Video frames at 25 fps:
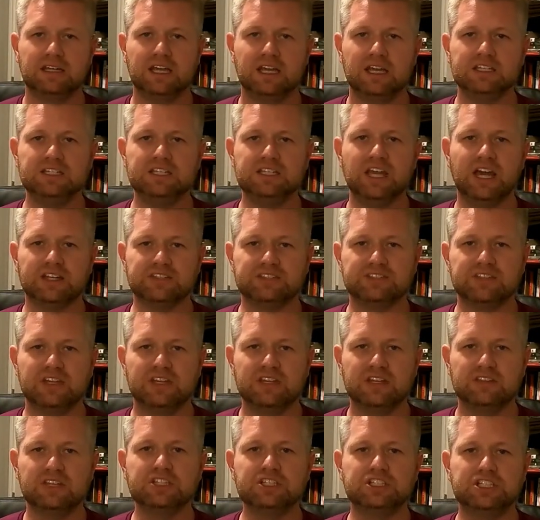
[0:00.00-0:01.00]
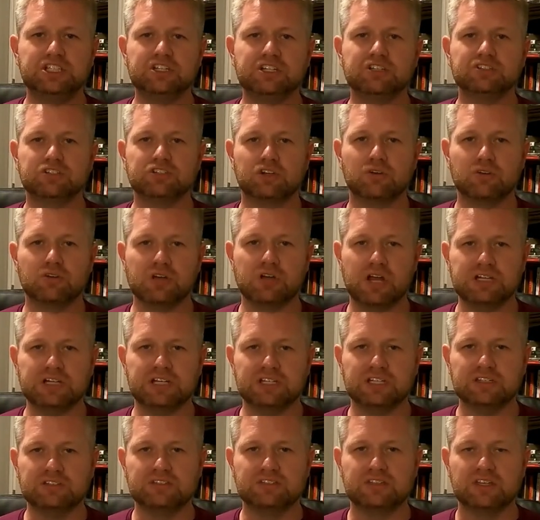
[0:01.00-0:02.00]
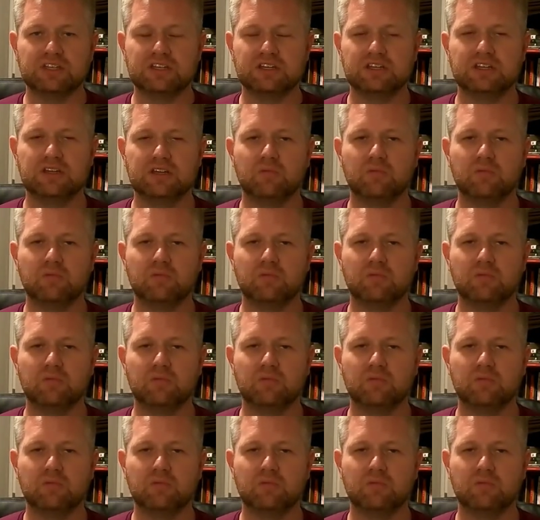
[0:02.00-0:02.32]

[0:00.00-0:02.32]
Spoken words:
And yes, this year's horrendous,